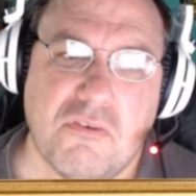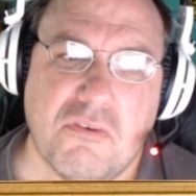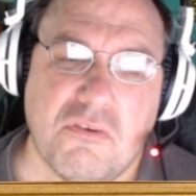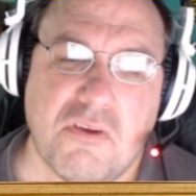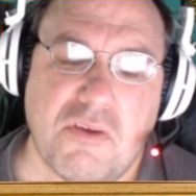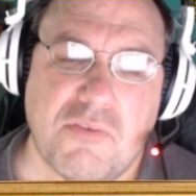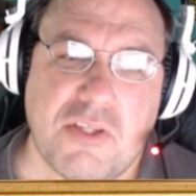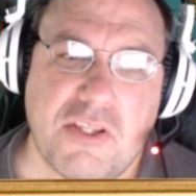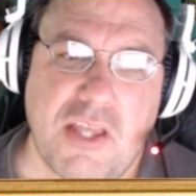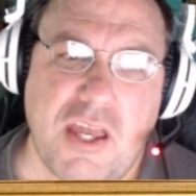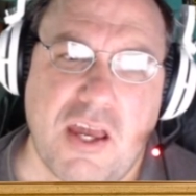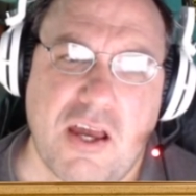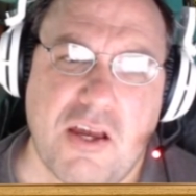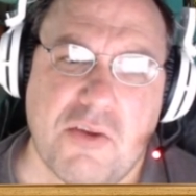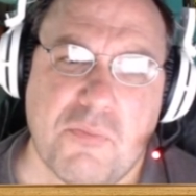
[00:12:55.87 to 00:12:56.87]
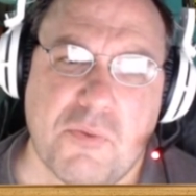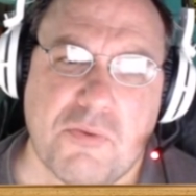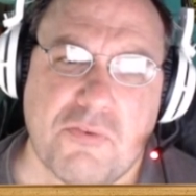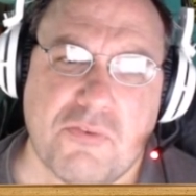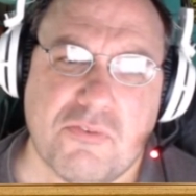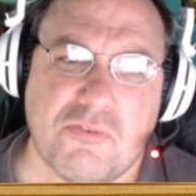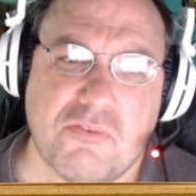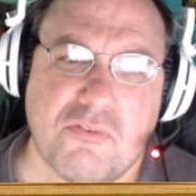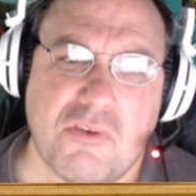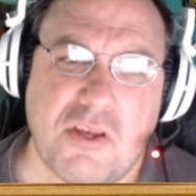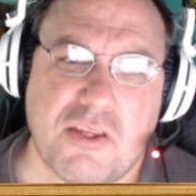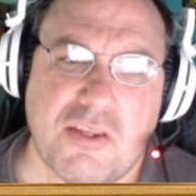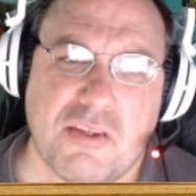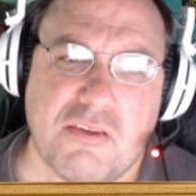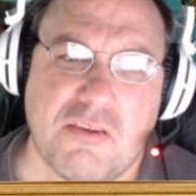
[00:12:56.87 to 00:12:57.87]
I mean, yeah, it was.
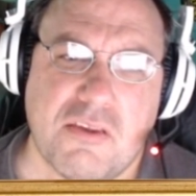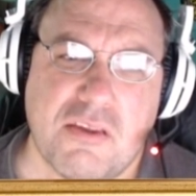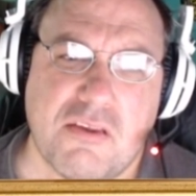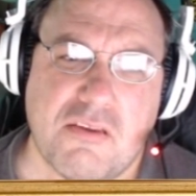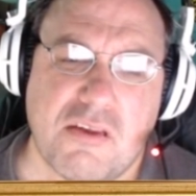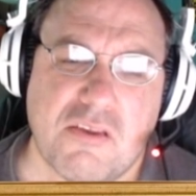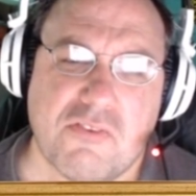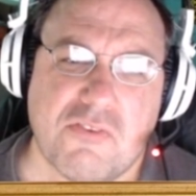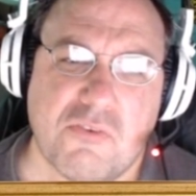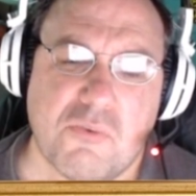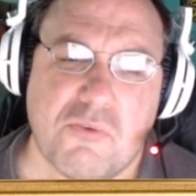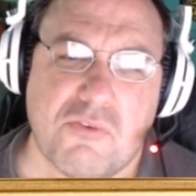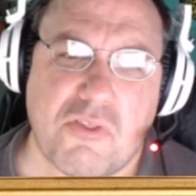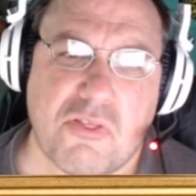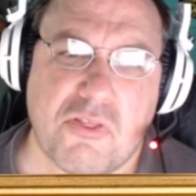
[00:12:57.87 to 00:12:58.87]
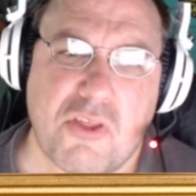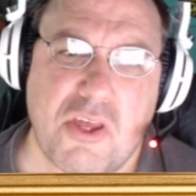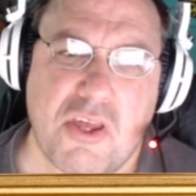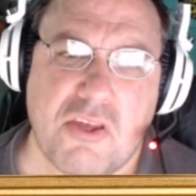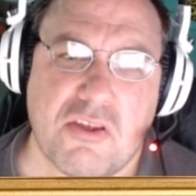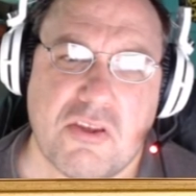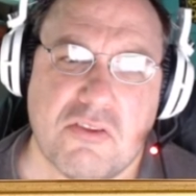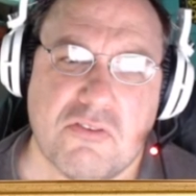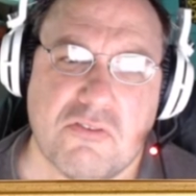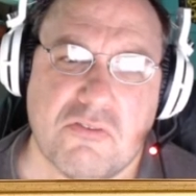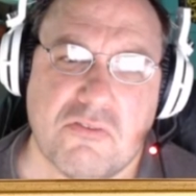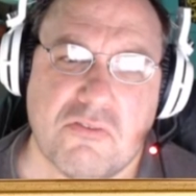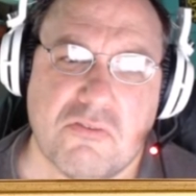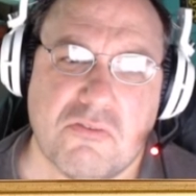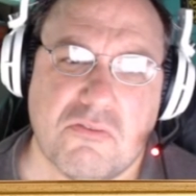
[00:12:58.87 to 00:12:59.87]
I guess it was a thing in
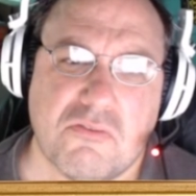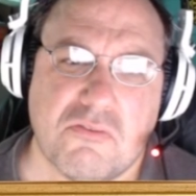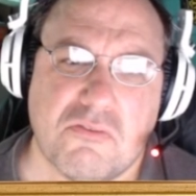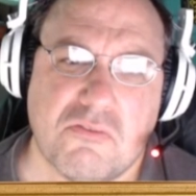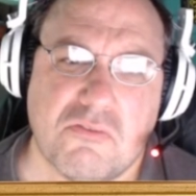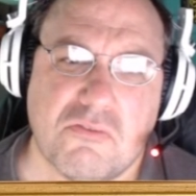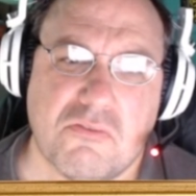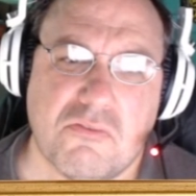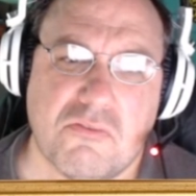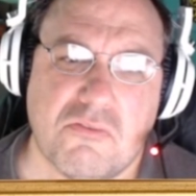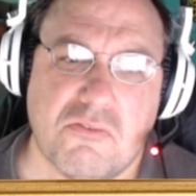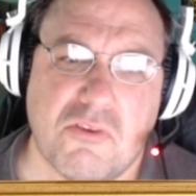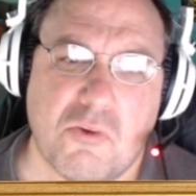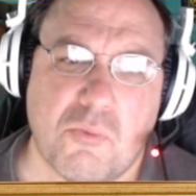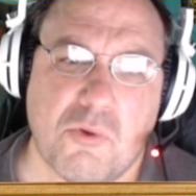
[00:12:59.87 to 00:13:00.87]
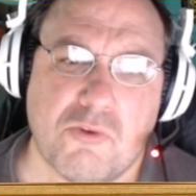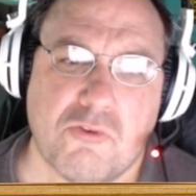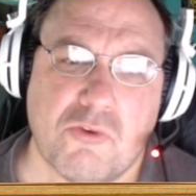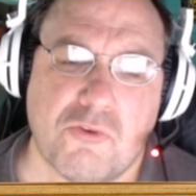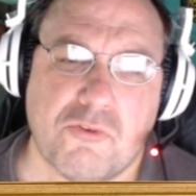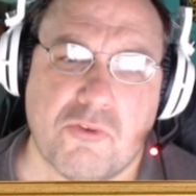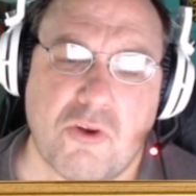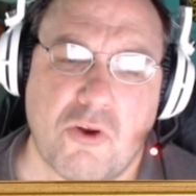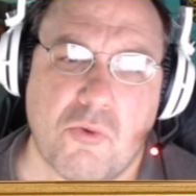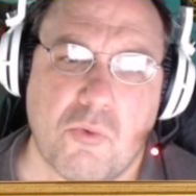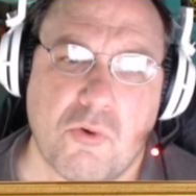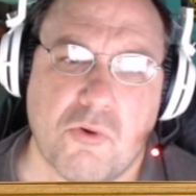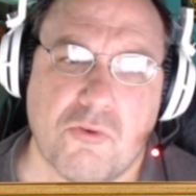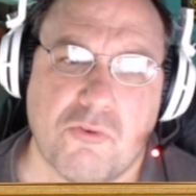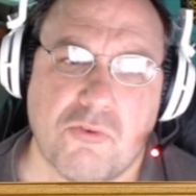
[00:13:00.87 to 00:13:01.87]
the original Star
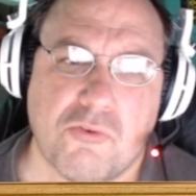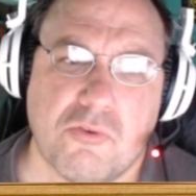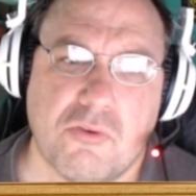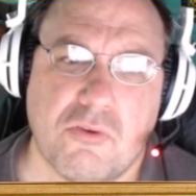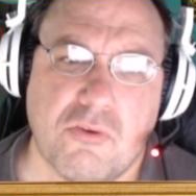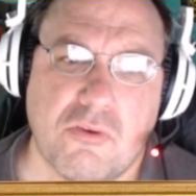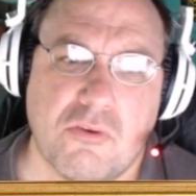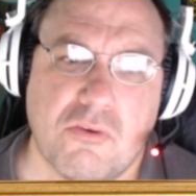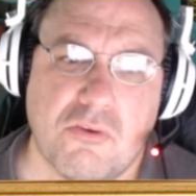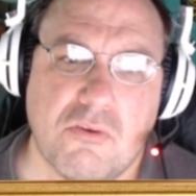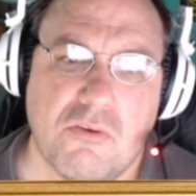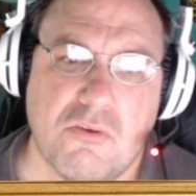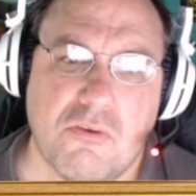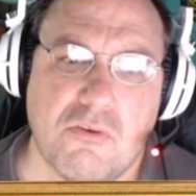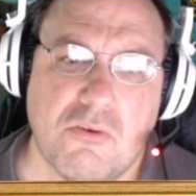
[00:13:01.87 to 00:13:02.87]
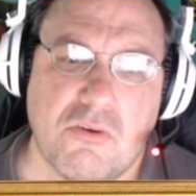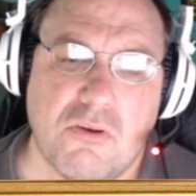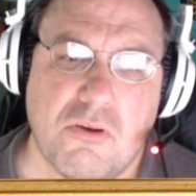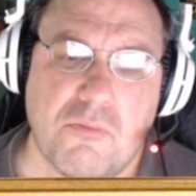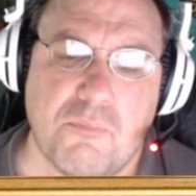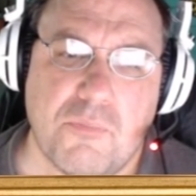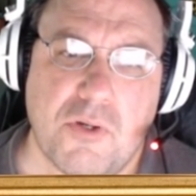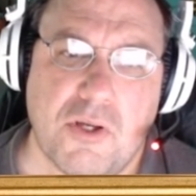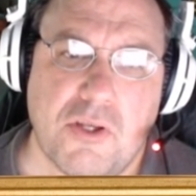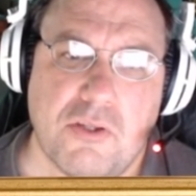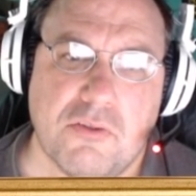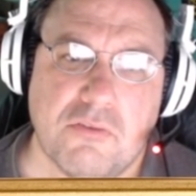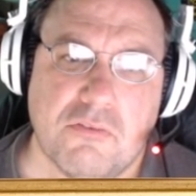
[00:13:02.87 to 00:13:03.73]
Wars. But.